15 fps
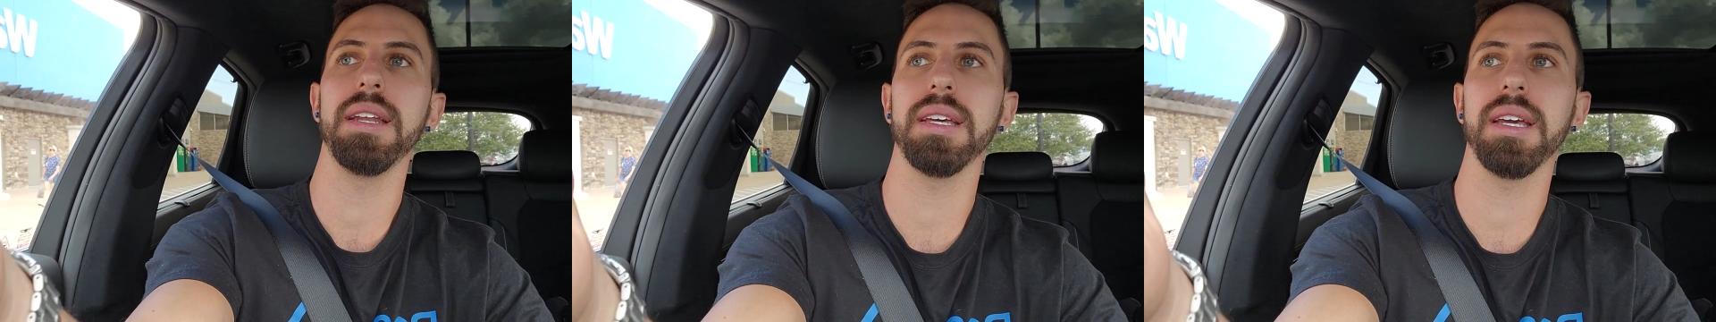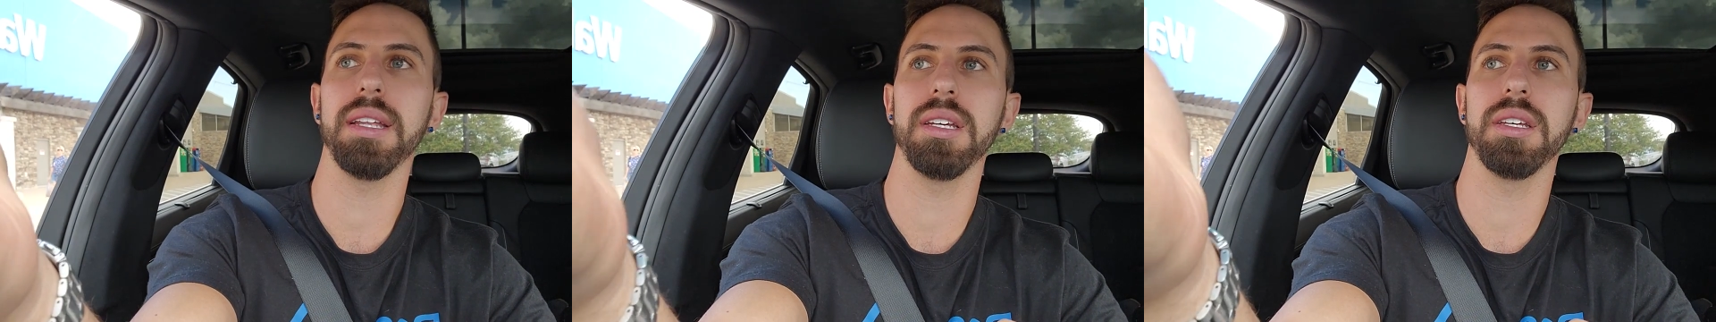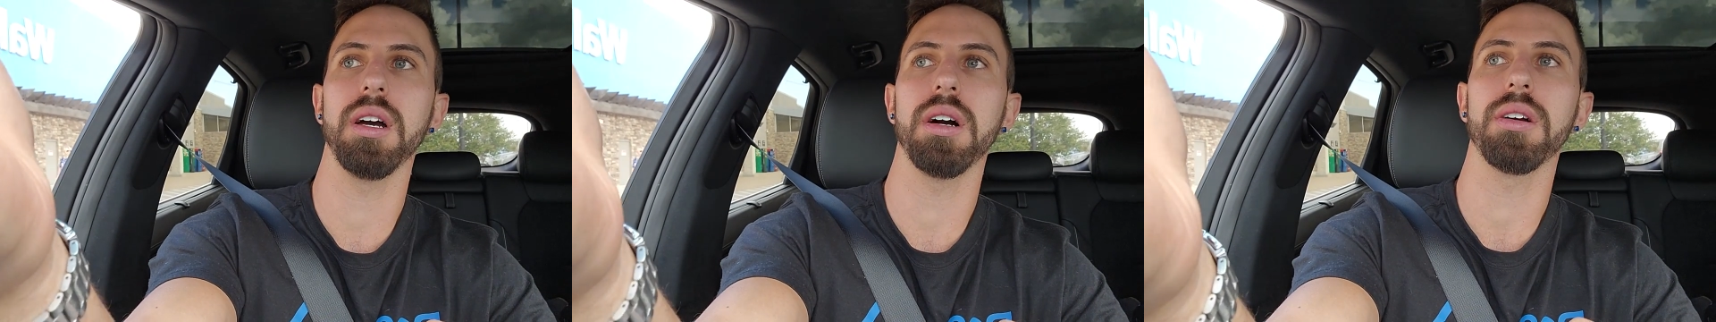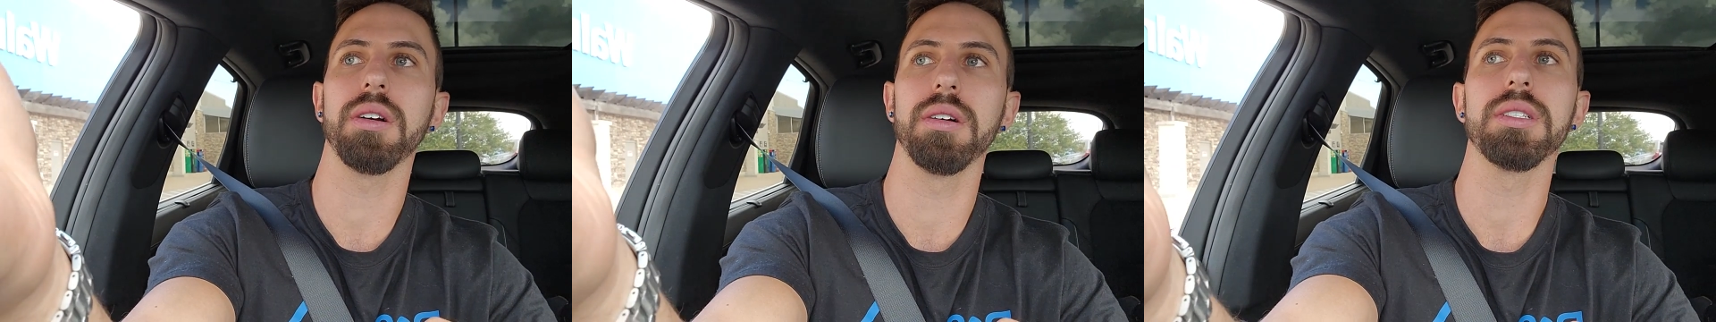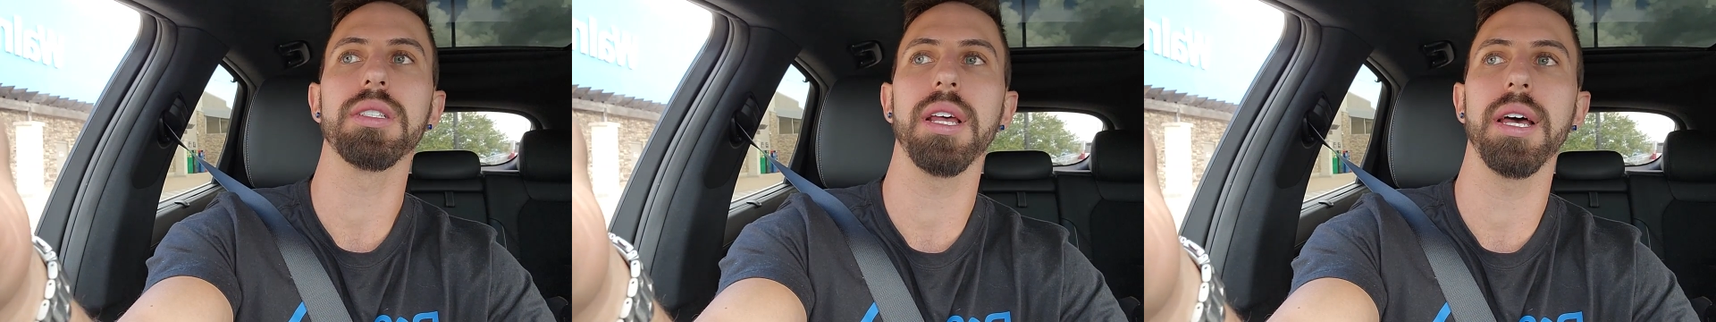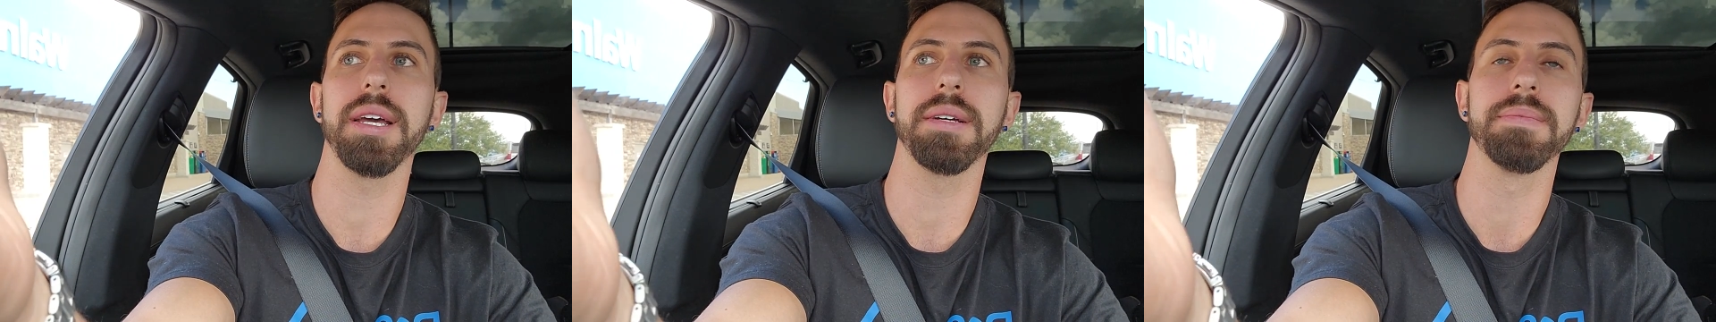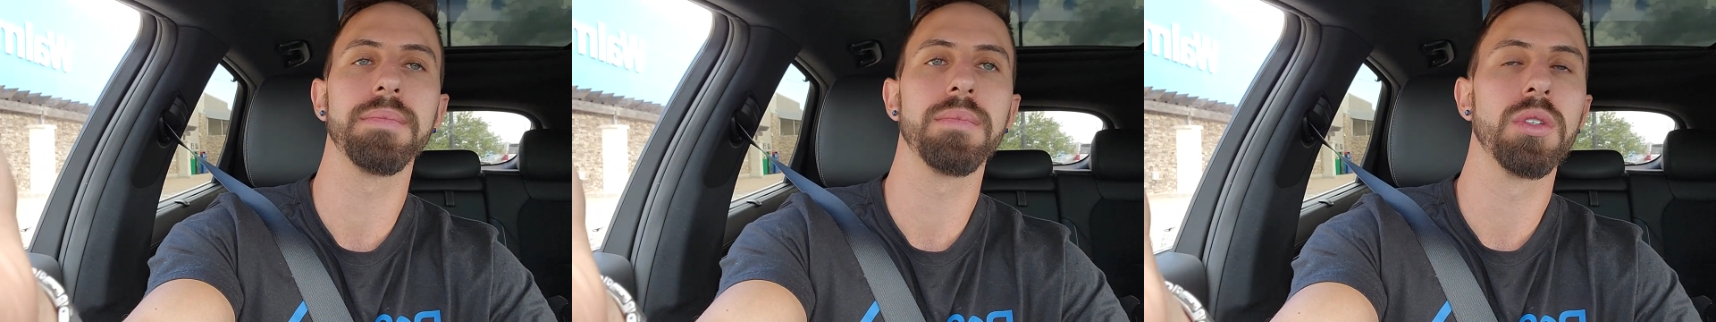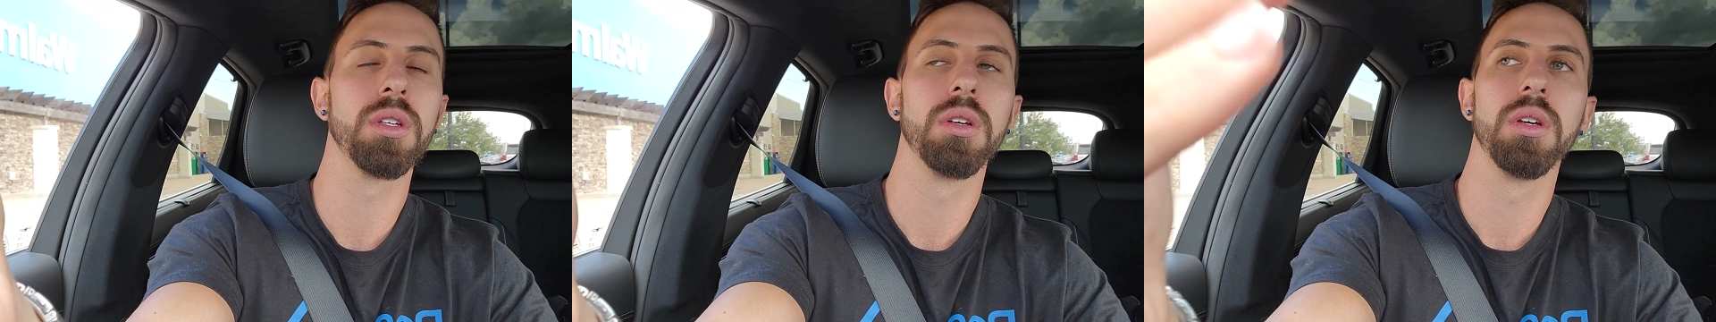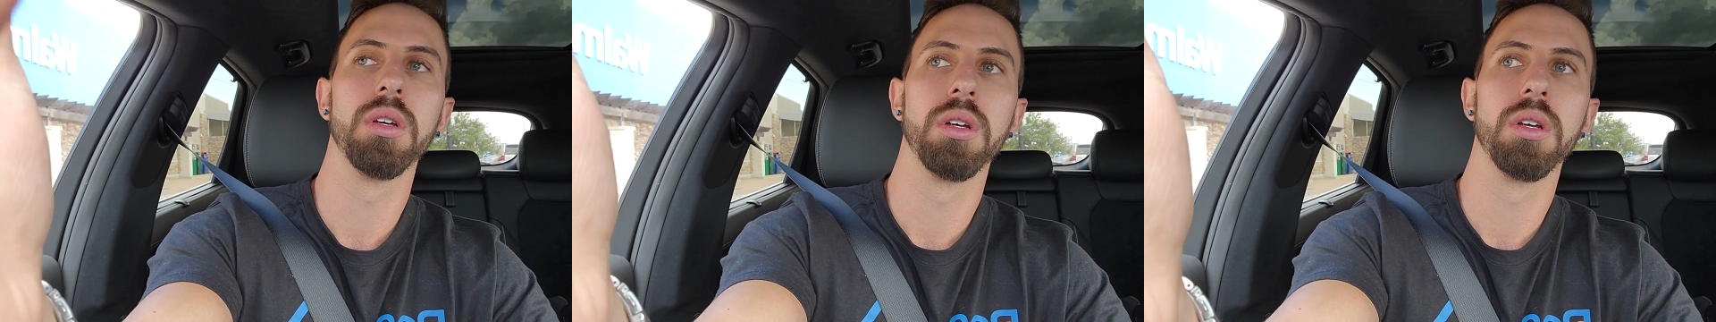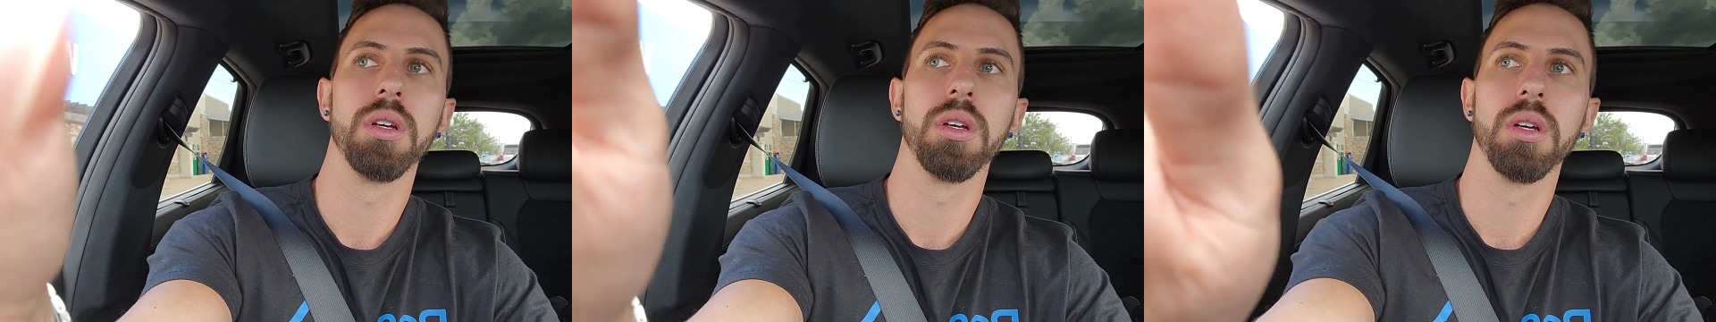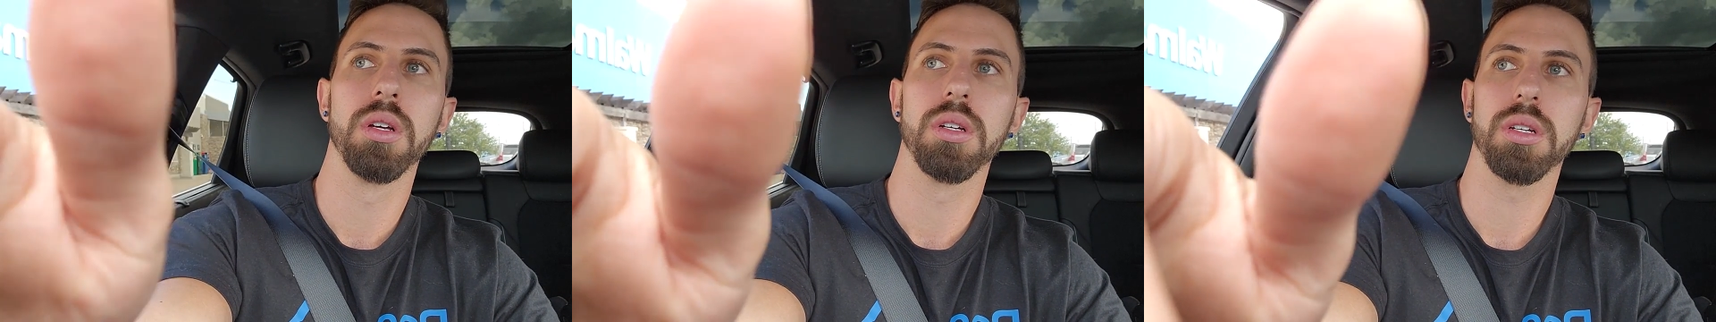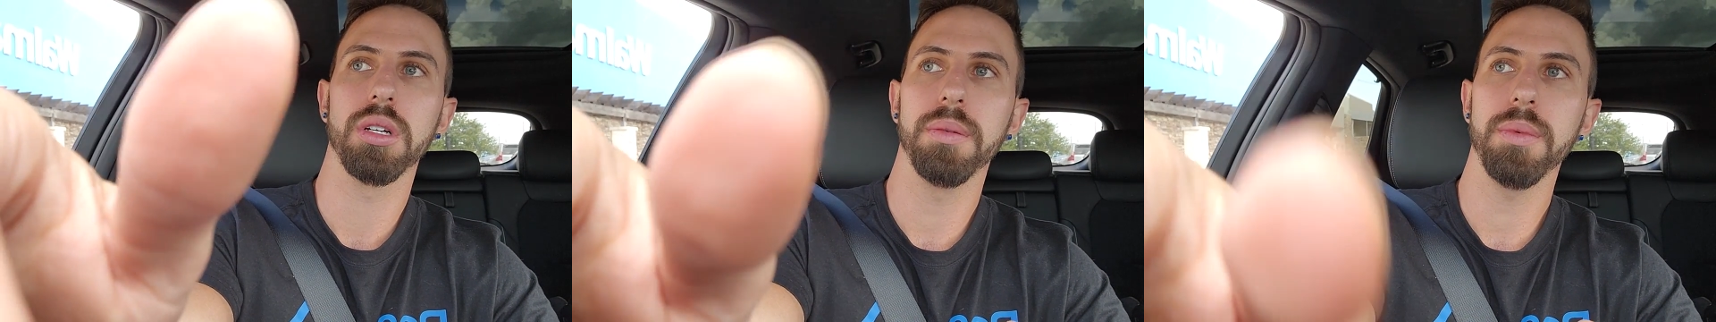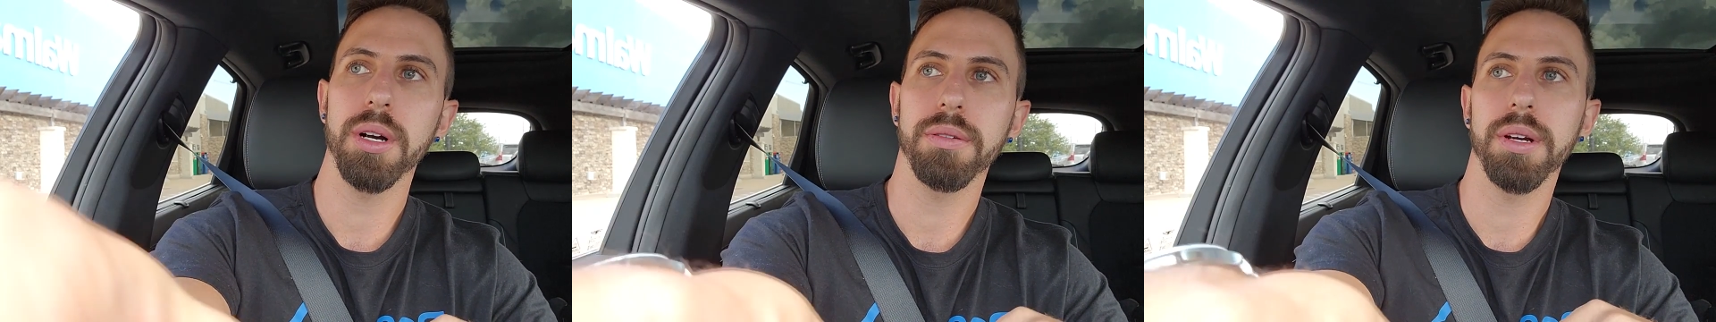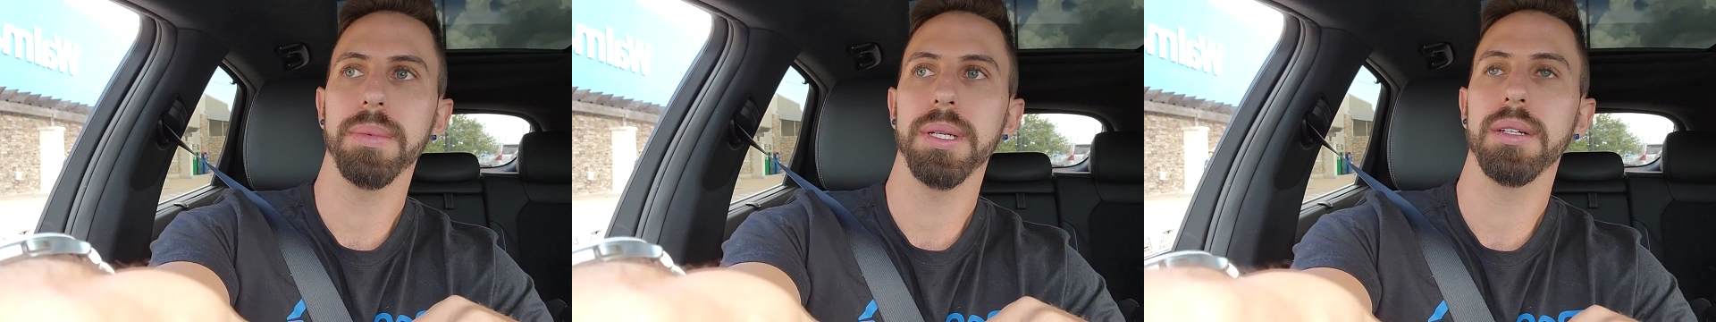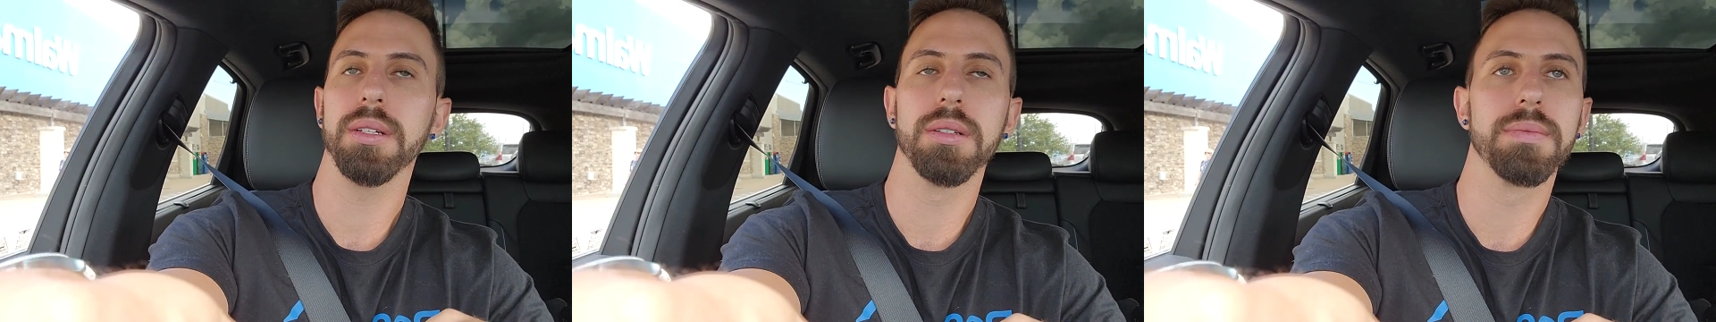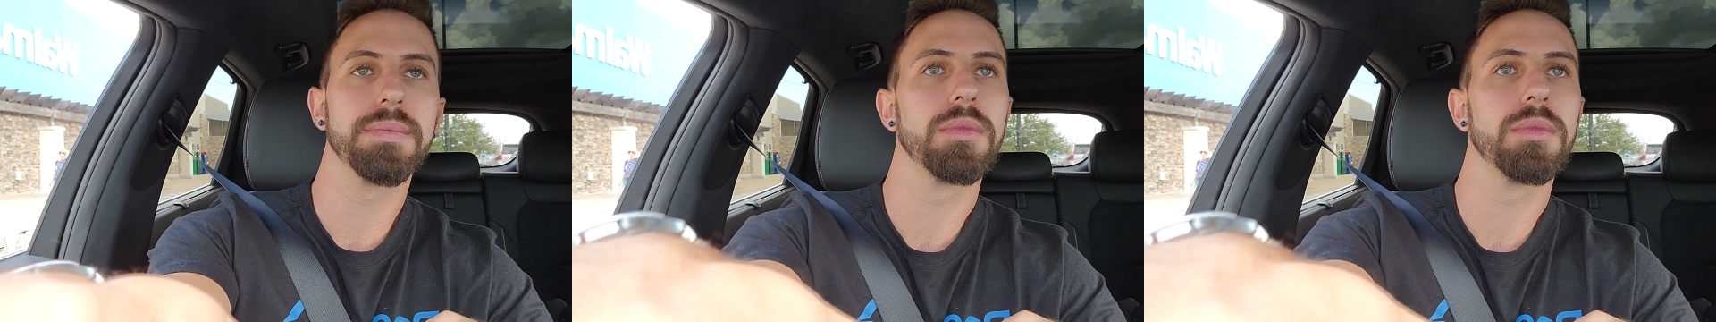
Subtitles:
getting any younger. It's like, come on, Grammy.